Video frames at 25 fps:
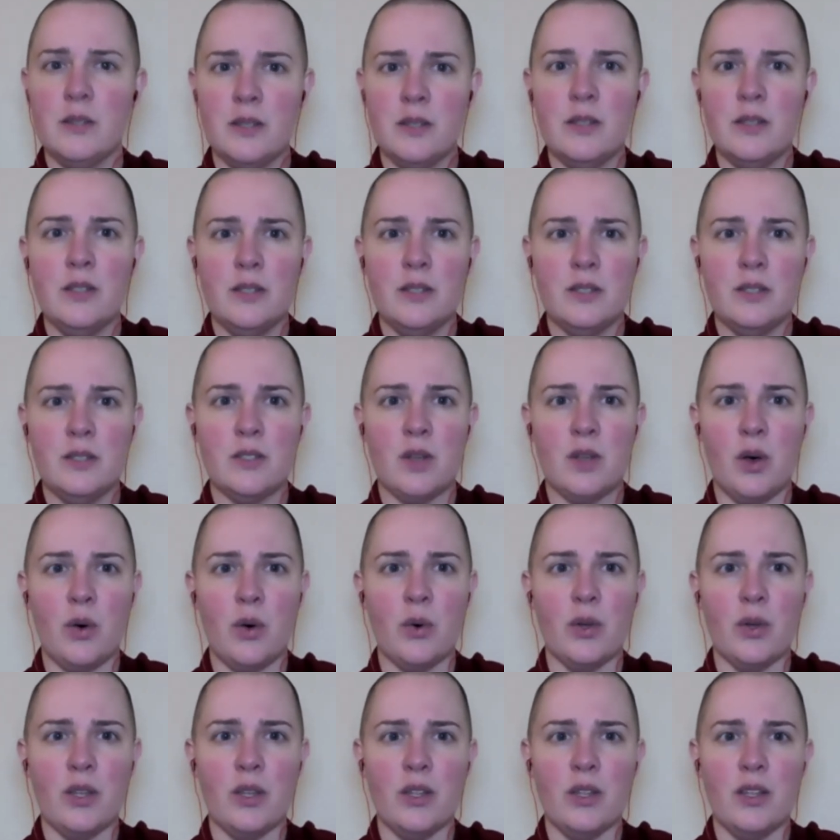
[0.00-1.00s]

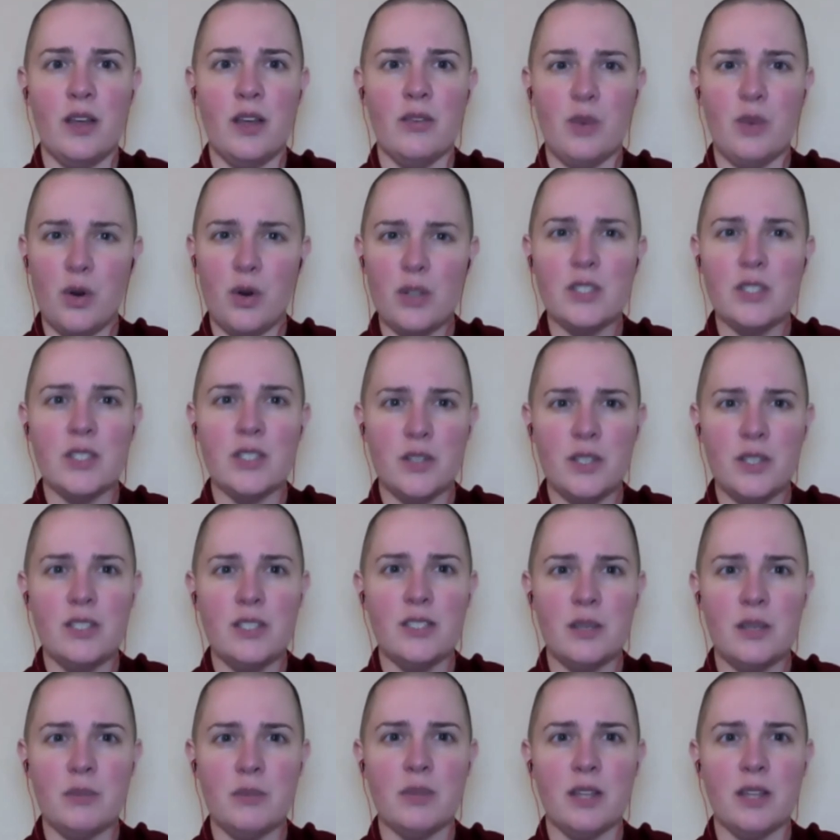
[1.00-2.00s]
So, of course, there is
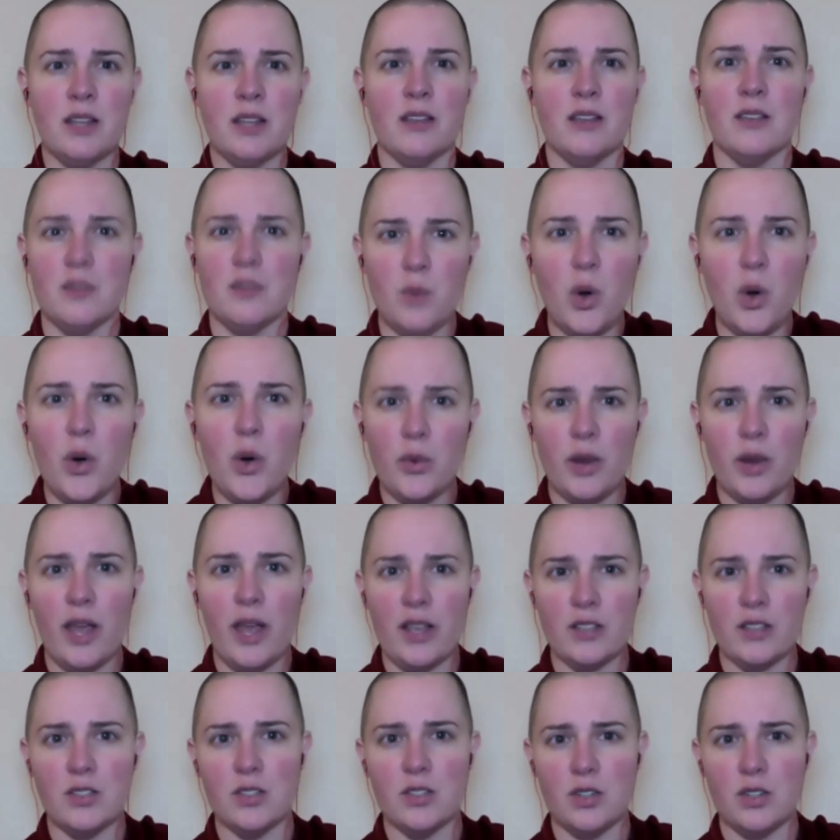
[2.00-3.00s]
something, quote,
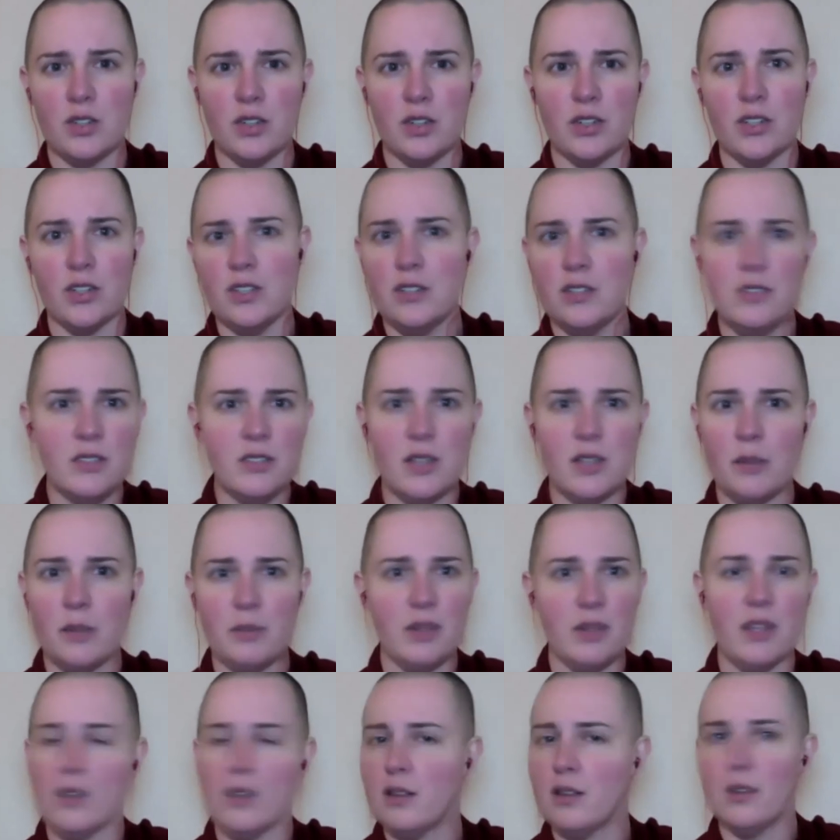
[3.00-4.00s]
external,
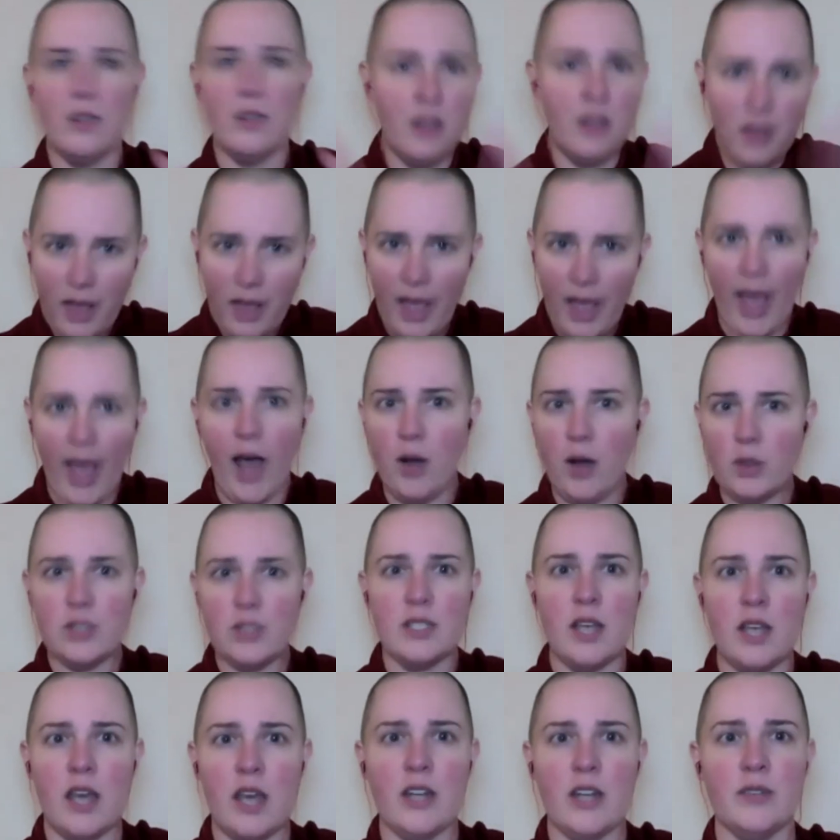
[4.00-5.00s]
something
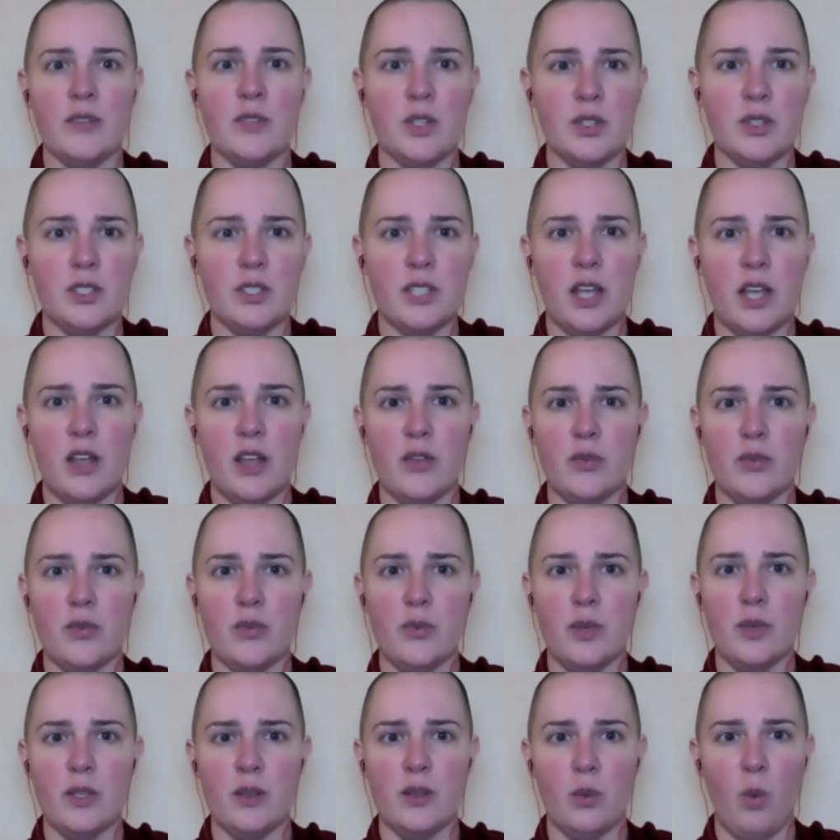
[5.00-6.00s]
outside of yourself,
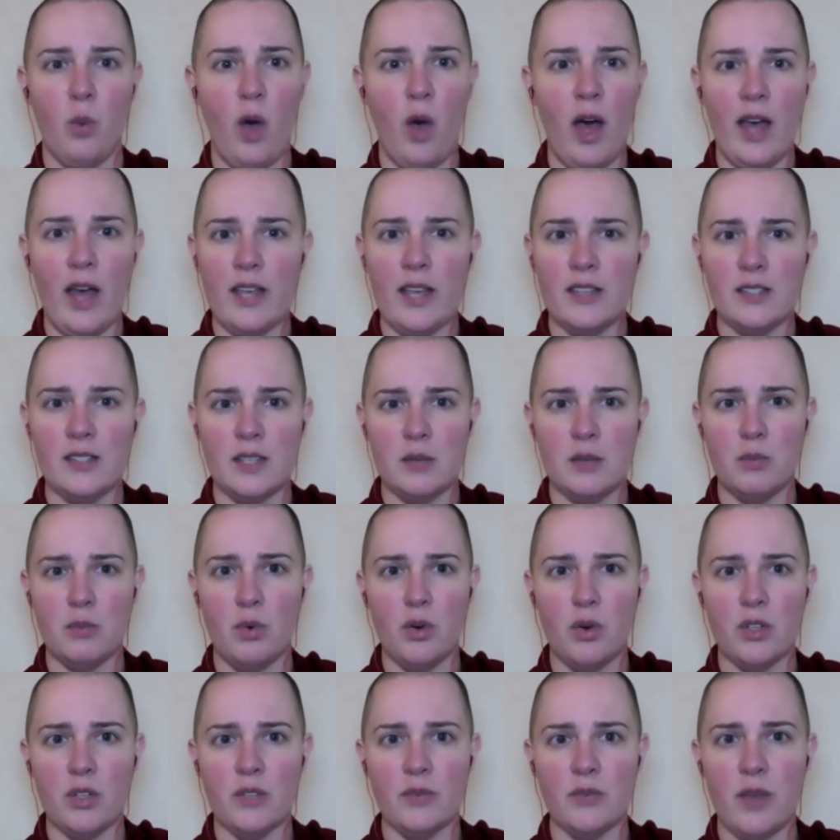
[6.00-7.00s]
wise and
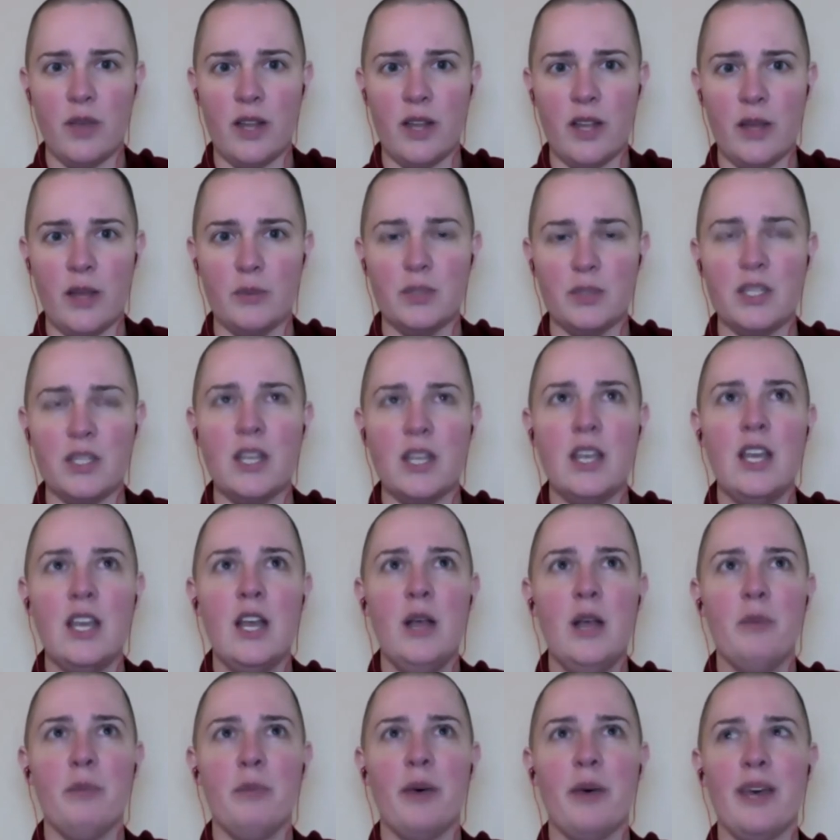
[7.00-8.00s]
more developed,
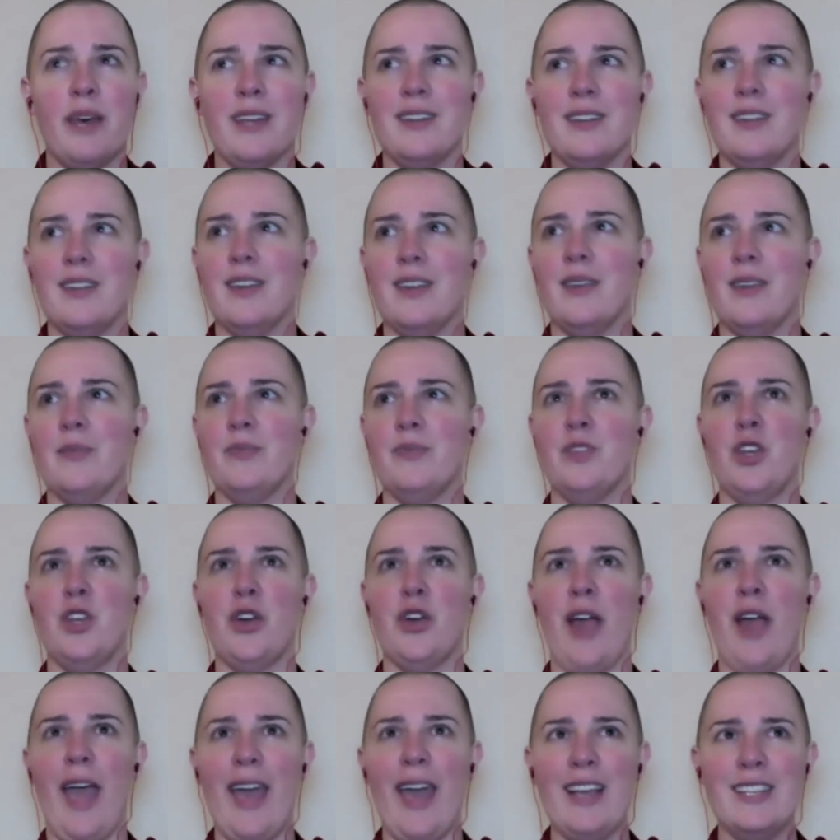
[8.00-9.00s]
but your
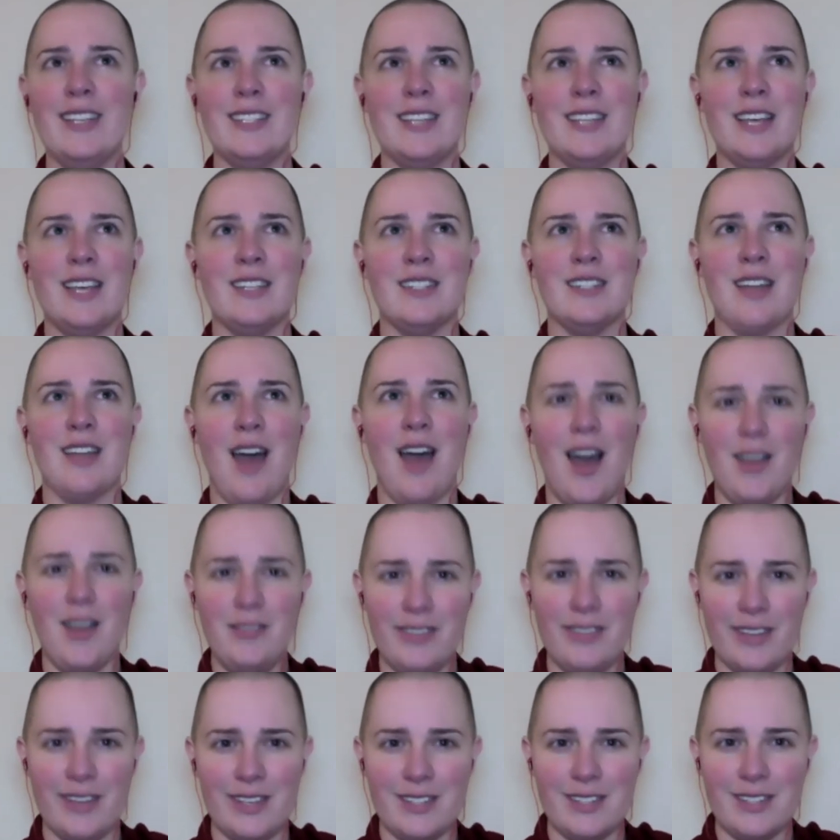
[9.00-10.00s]
access of
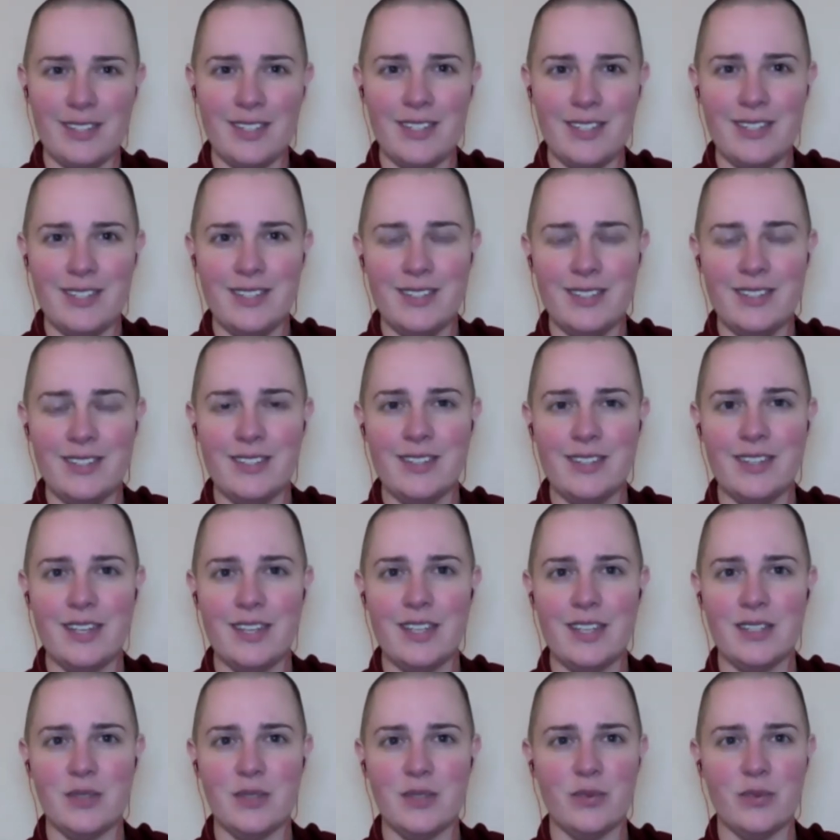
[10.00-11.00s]
it
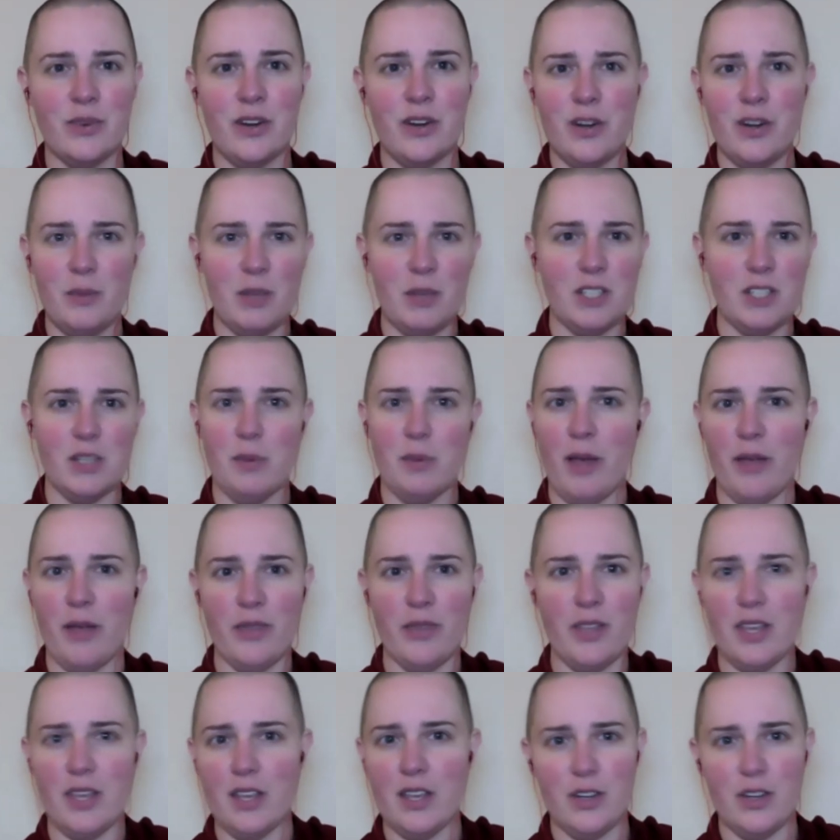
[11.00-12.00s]
is very much about
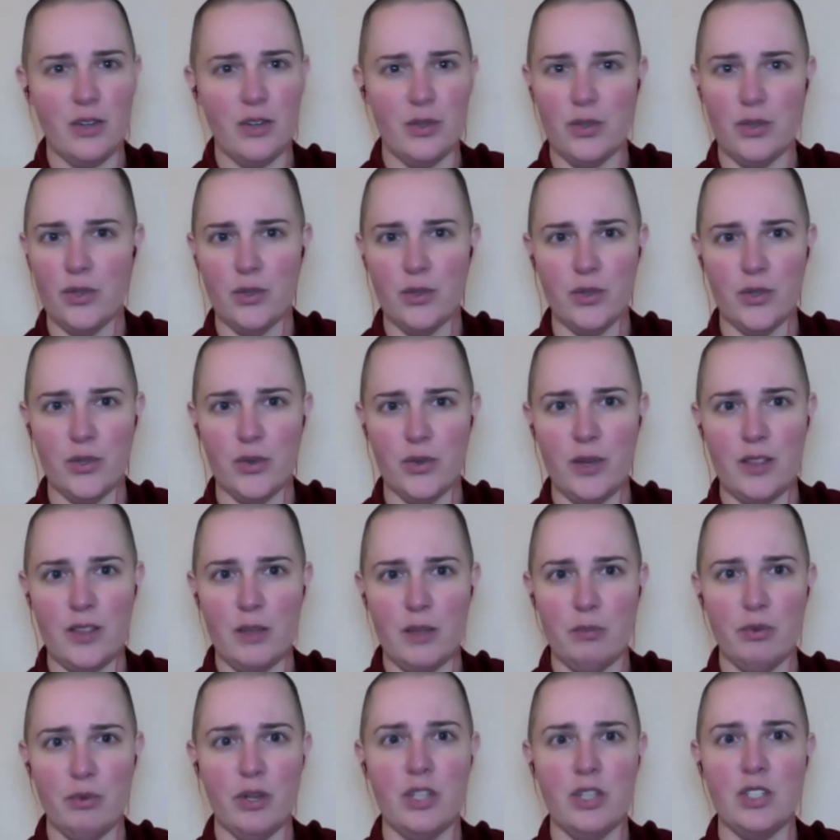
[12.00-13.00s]
the inner guru and the
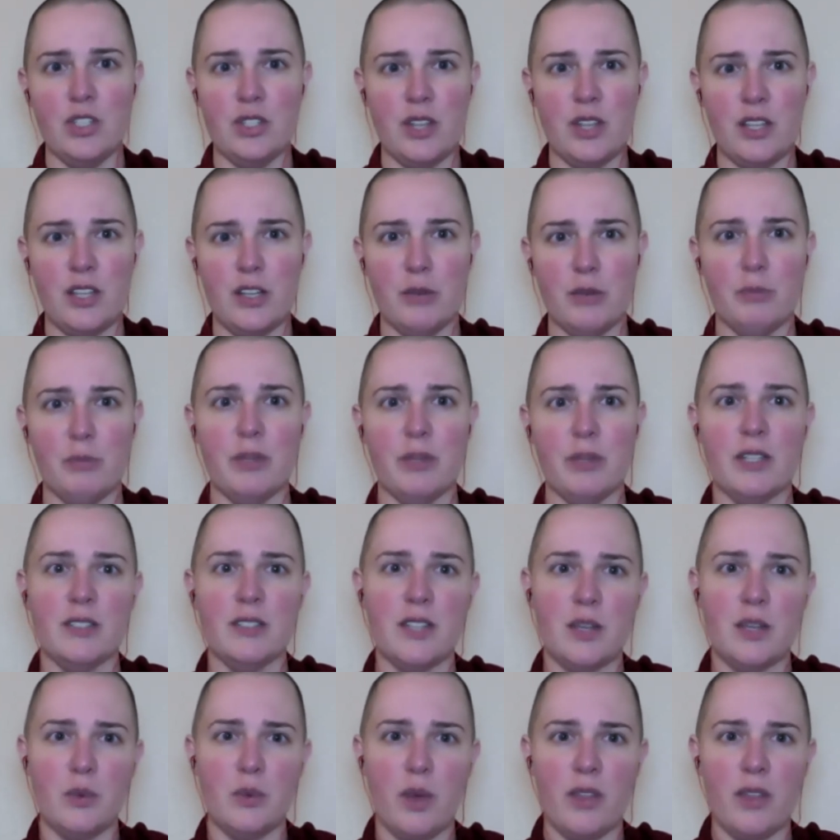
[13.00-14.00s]
bridge that you're
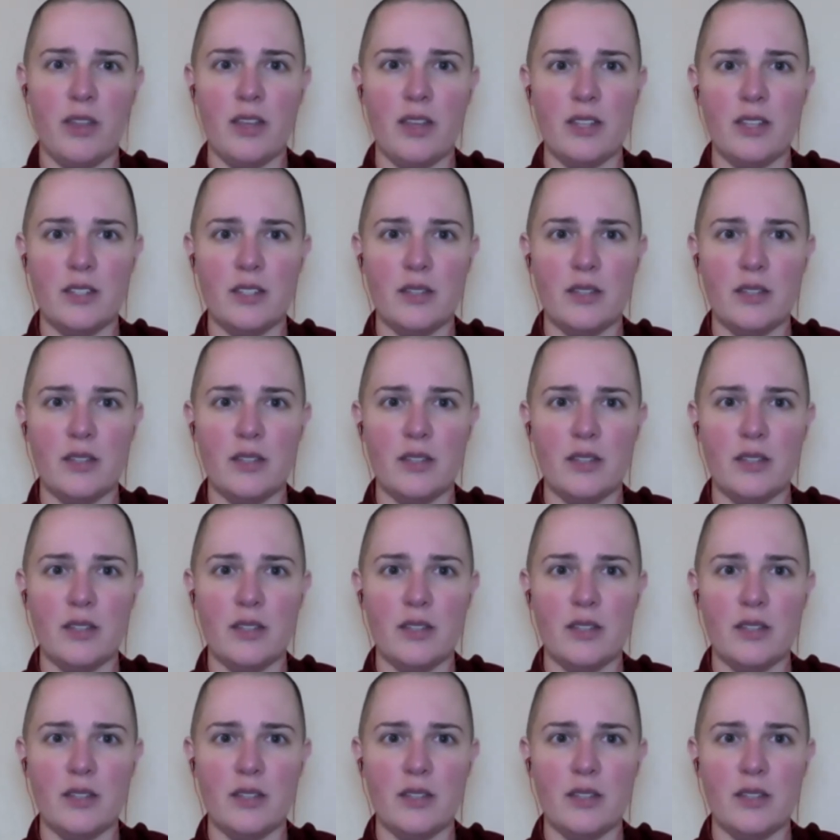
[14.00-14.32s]
building with it.